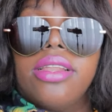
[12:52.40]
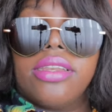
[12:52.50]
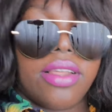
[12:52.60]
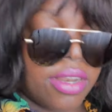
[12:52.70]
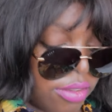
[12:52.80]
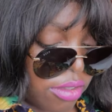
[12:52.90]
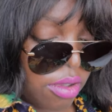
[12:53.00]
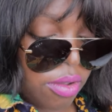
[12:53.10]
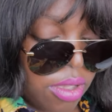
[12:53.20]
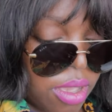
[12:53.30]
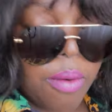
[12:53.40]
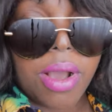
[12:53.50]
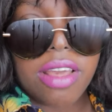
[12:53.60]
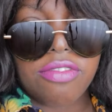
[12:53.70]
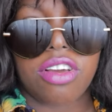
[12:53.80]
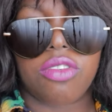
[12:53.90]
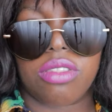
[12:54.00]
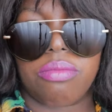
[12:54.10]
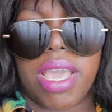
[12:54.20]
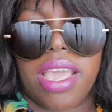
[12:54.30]
Now let's go. I'm gonna vlog
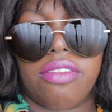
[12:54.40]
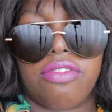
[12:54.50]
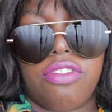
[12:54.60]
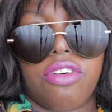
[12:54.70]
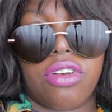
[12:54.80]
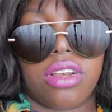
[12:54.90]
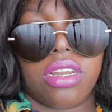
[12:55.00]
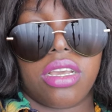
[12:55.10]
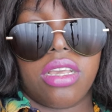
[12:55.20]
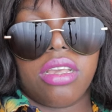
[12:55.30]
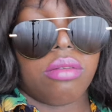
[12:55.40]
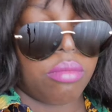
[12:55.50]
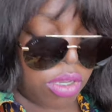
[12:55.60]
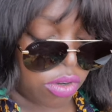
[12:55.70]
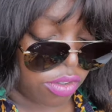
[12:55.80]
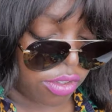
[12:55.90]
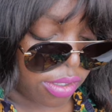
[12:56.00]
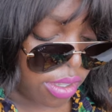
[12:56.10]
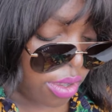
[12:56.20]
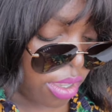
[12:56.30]
with my phone because
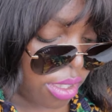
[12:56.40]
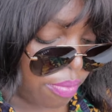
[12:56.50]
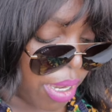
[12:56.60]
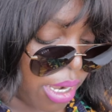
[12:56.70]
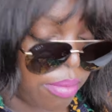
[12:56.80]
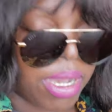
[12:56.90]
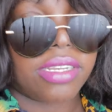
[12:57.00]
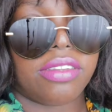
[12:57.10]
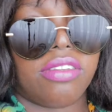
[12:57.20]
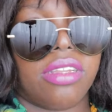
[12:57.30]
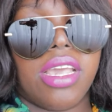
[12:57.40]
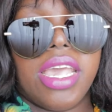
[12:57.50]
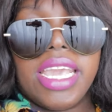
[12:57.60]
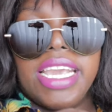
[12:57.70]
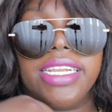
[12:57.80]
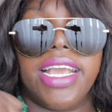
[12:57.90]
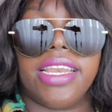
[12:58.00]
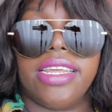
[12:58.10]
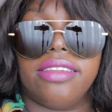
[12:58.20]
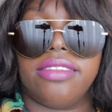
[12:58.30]
Panda Mart is uh, in
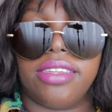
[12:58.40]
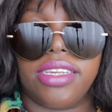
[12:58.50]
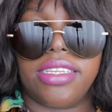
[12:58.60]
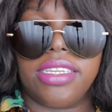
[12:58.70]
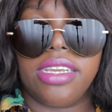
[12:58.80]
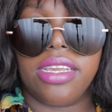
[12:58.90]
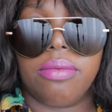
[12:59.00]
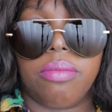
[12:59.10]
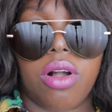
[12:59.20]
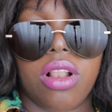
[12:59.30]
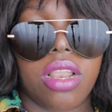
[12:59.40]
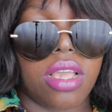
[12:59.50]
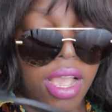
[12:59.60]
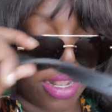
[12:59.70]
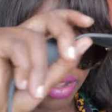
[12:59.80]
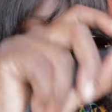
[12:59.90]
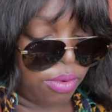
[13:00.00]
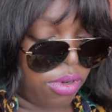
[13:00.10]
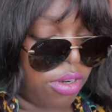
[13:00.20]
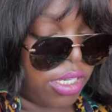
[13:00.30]
Garden City Mall and they
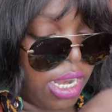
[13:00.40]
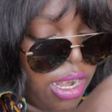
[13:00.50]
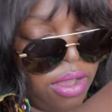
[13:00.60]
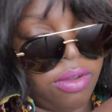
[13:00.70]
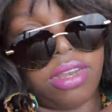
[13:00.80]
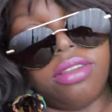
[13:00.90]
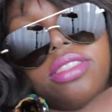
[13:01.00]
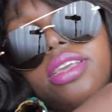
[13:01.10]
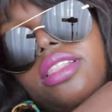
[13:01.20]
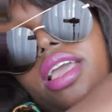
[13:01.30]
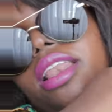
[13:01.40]
don't allow, don't think they